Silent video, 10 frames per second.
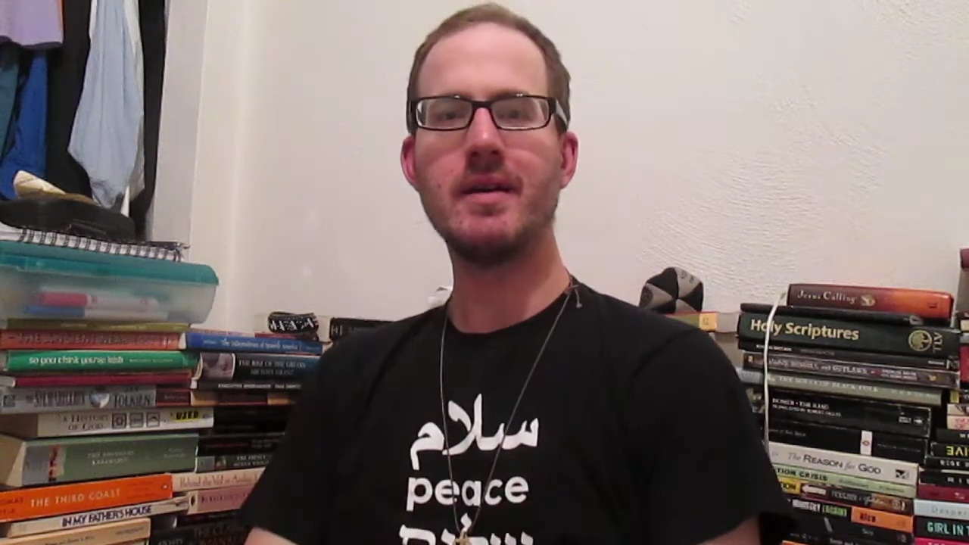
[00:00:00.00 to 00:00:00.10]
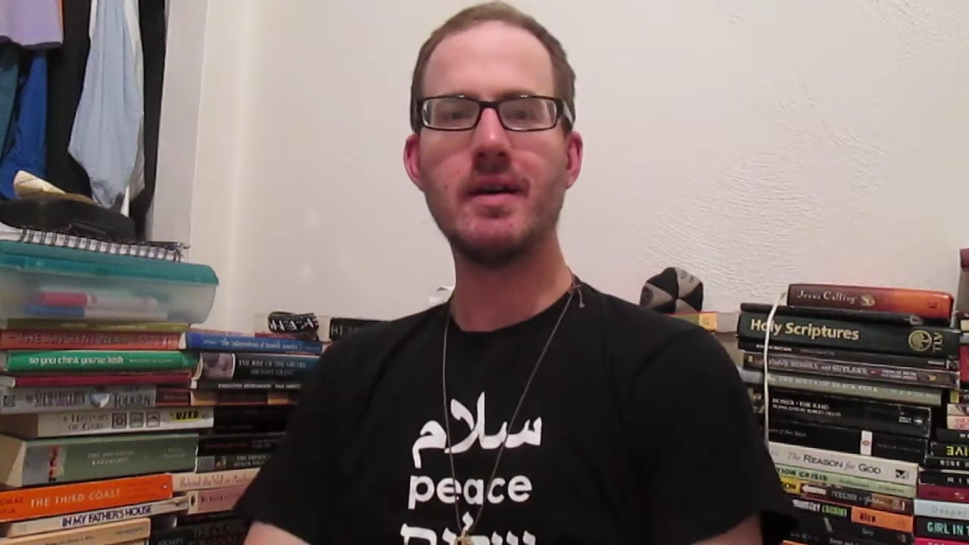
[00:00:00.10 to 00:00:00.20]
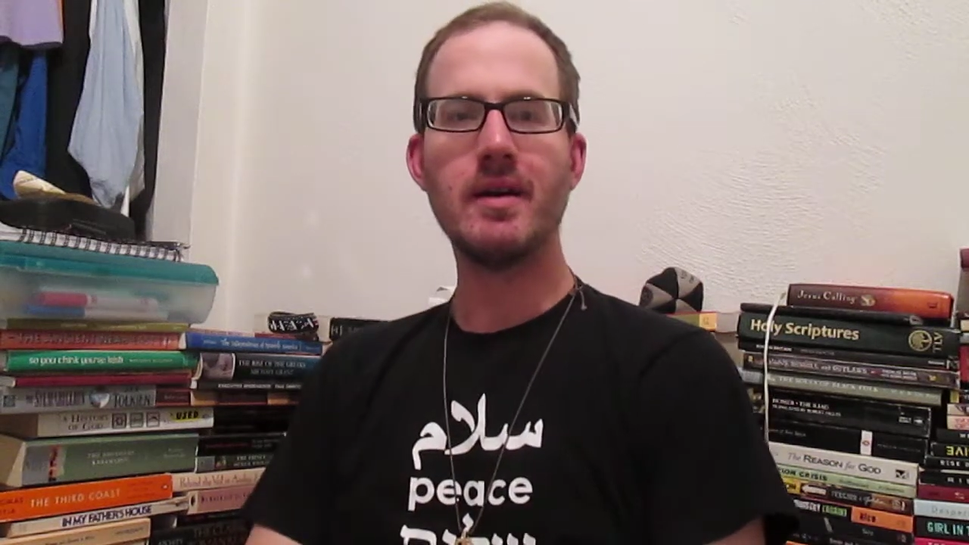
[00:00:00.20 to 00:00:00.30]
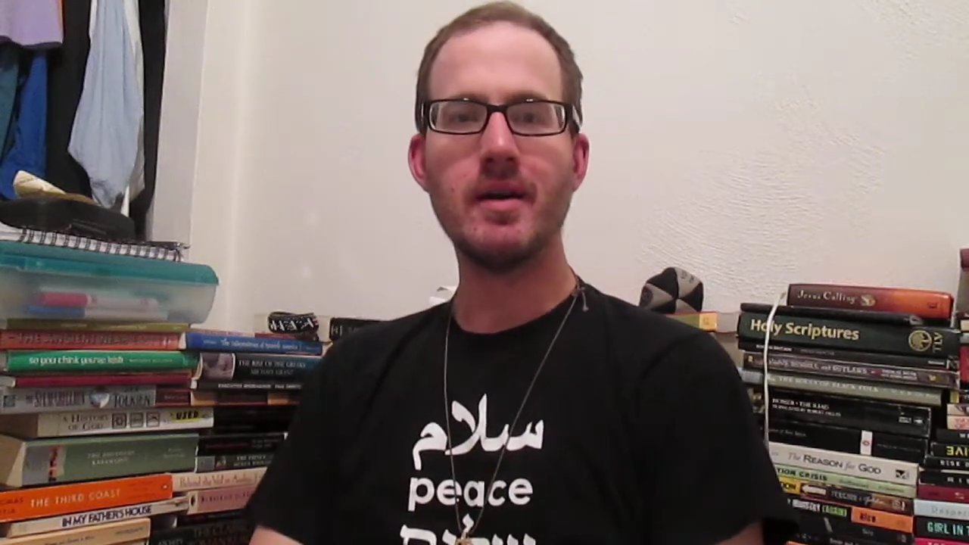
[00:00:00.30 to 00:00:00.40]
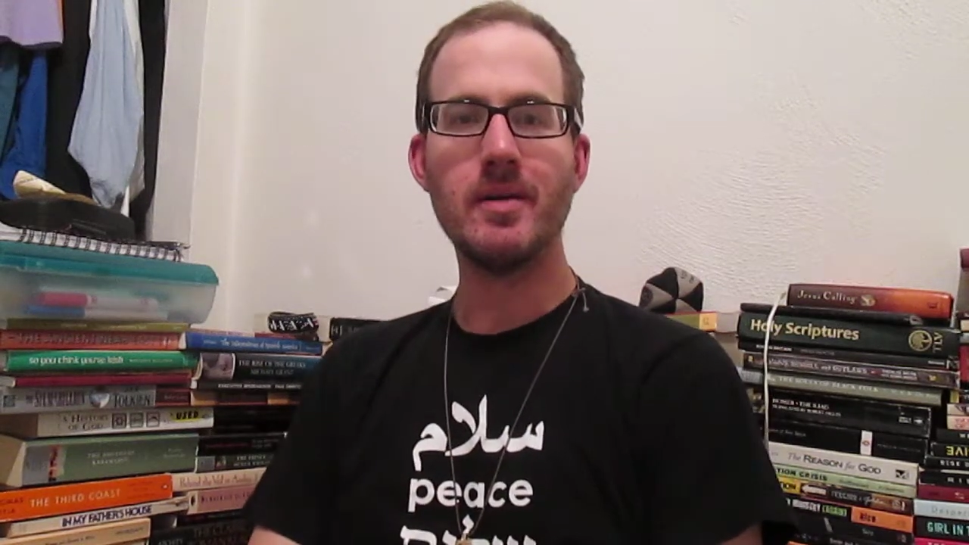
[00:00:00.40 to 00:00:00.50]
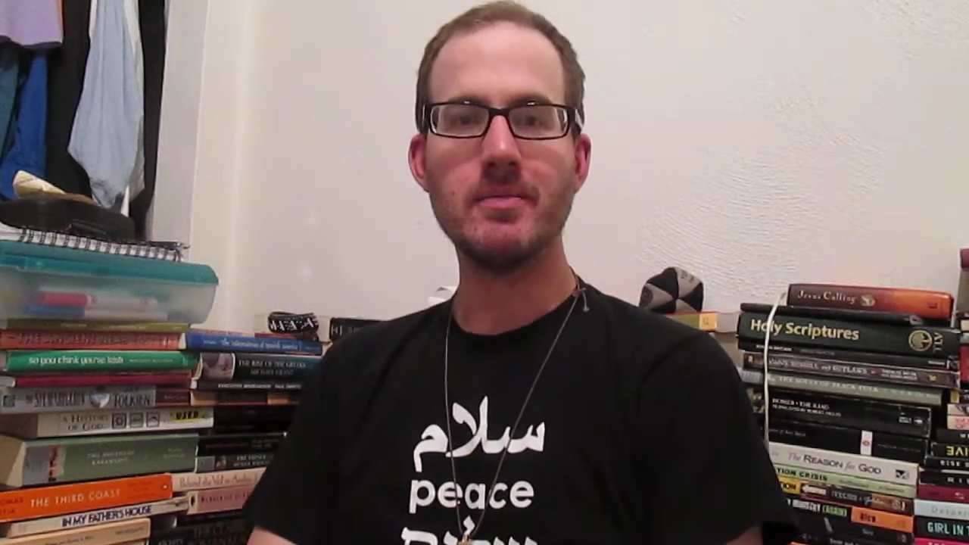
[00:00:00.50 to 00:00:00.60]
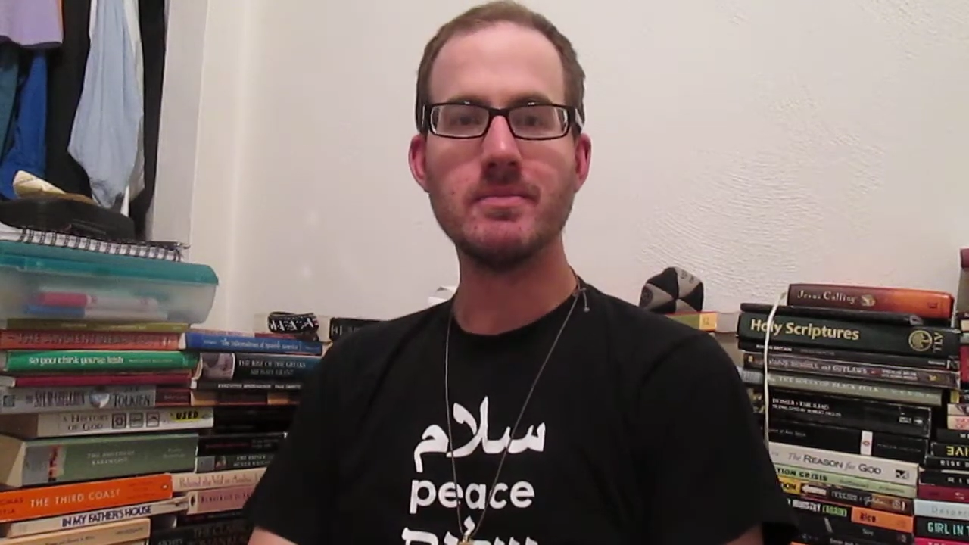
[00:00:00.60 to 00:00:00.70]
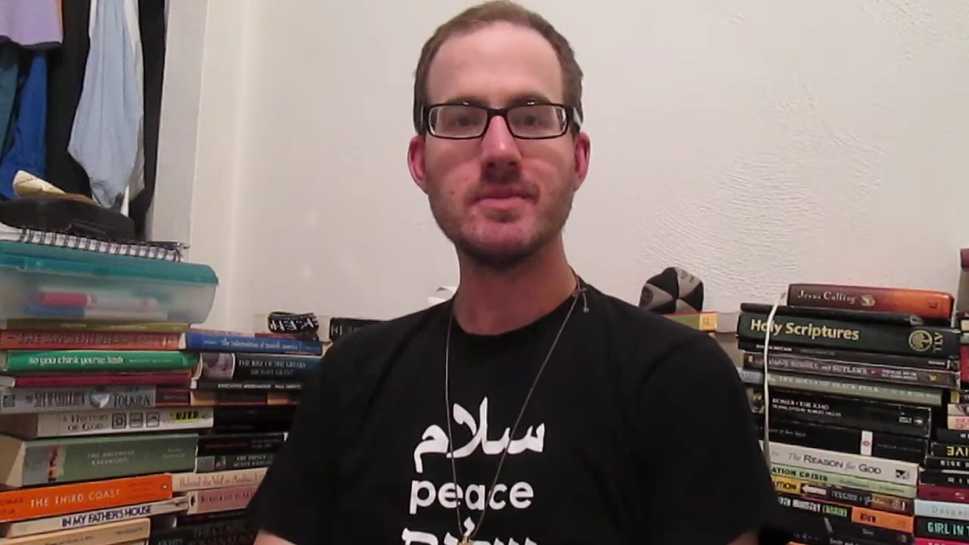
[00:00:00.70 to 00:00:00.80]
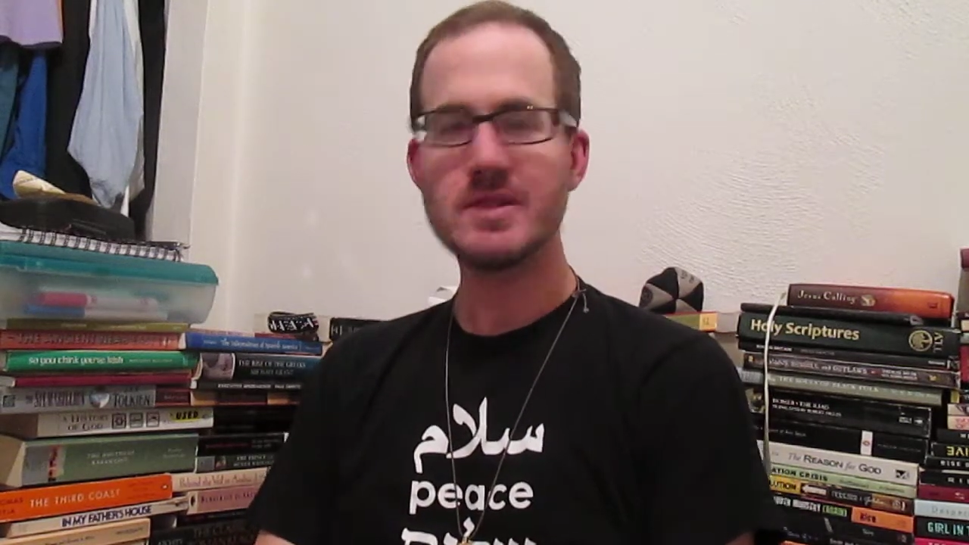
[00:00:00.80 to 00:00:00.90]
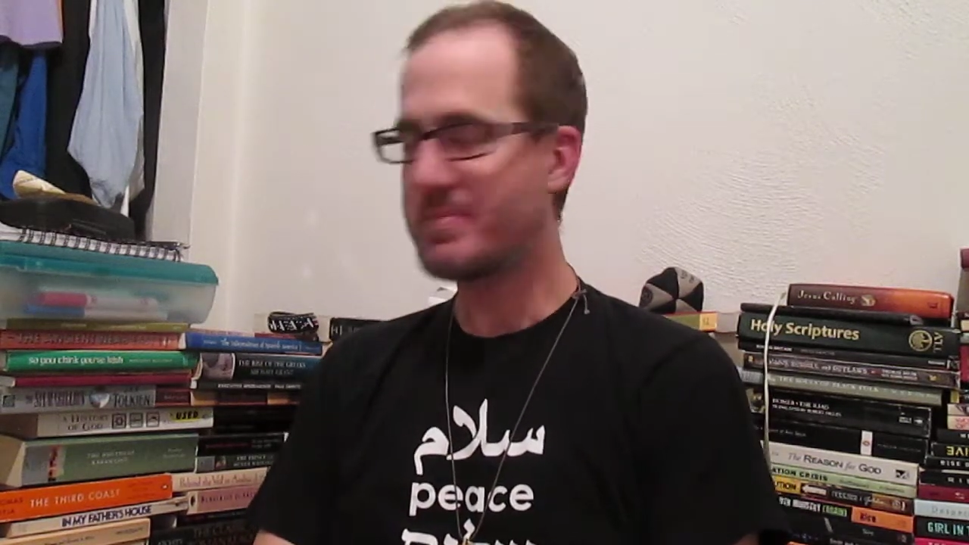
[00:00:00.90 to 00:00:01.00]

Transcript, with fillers: Um, this